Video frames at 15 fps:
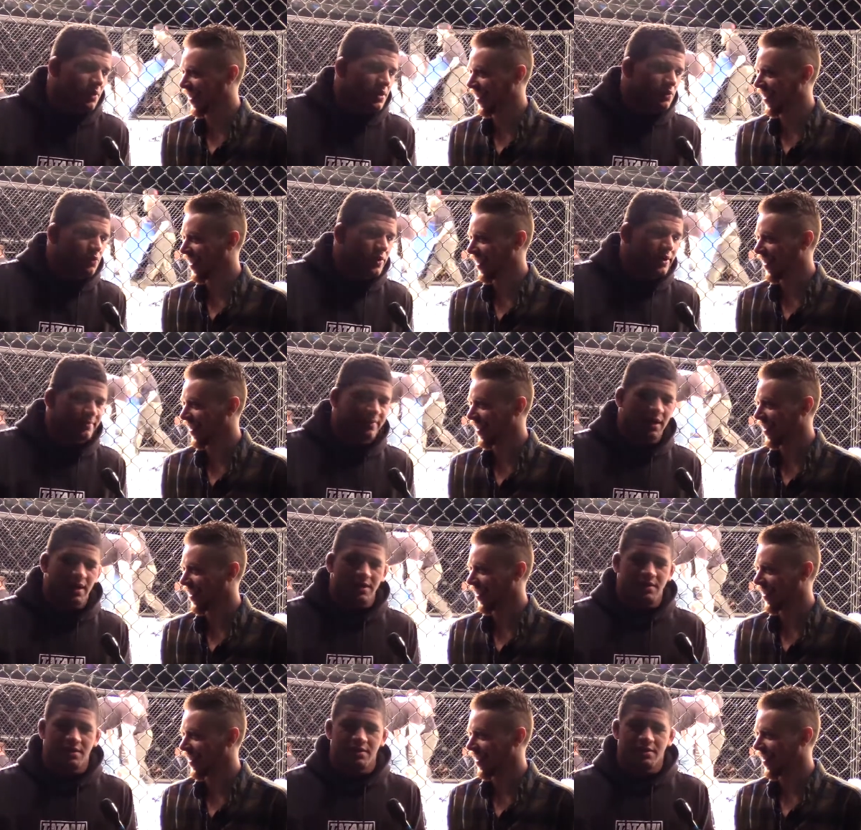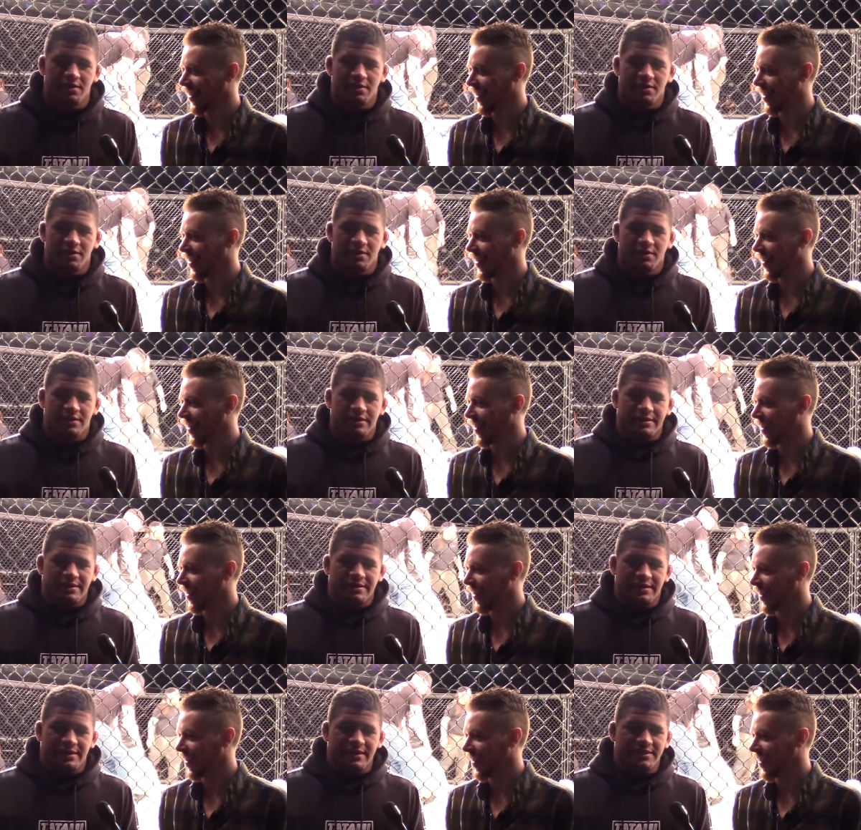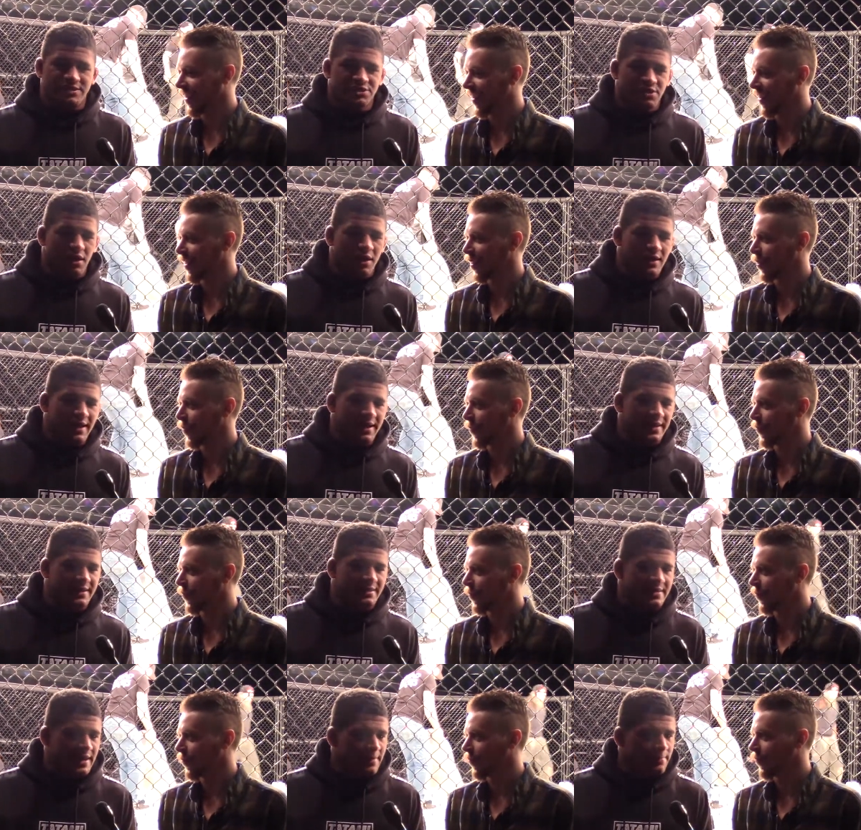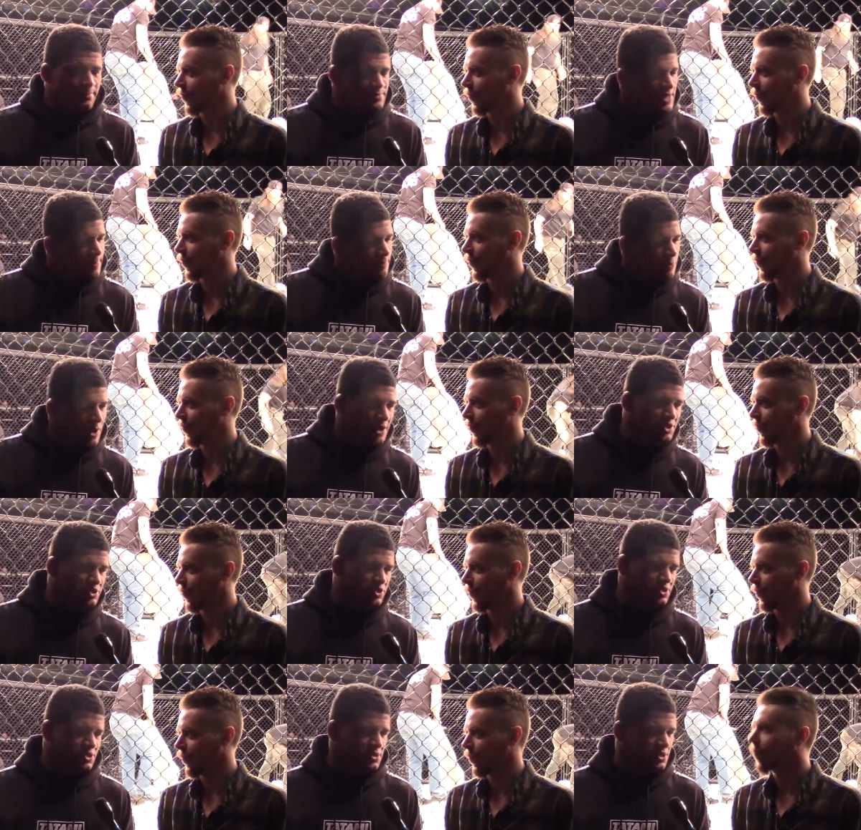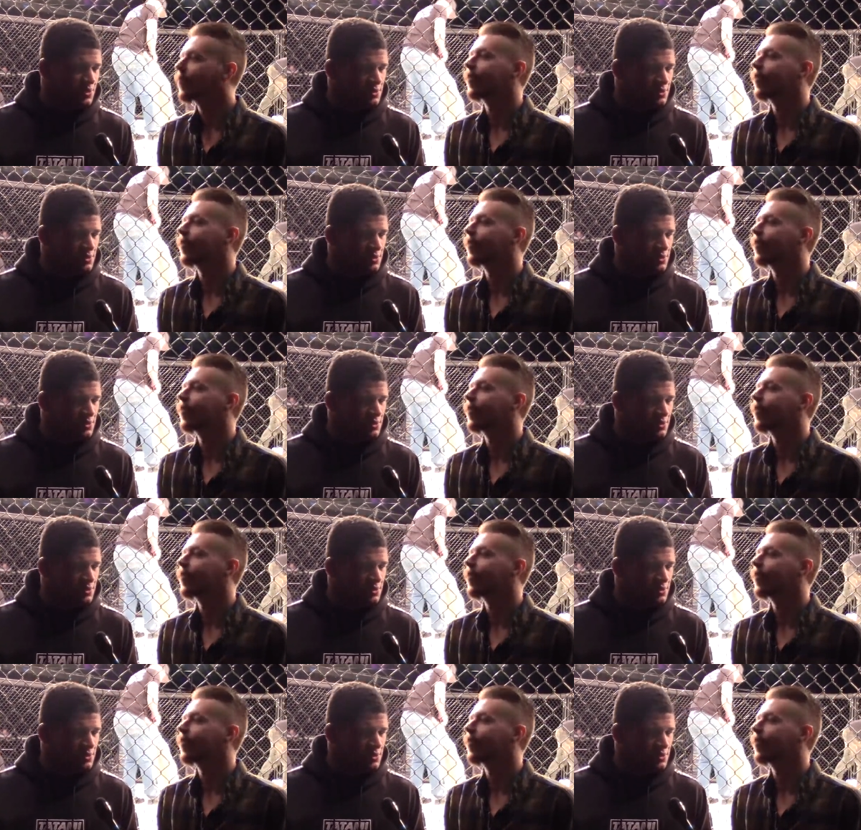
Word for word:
Speaker 1: to win, but it's not like that. That pressure, you know.